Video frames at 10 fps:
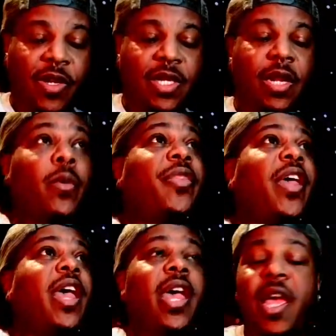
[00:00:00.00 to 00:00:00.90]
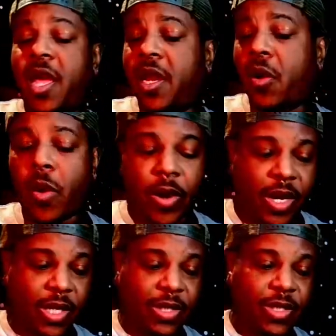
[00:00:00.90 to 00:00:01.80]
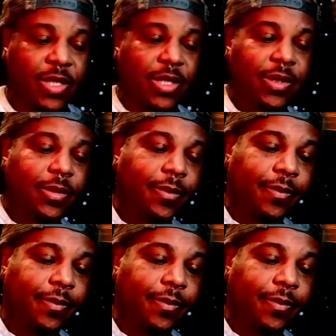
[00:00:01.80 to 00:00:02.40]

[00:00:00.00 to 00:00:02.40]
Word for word: If you're dealing with an Aquarius,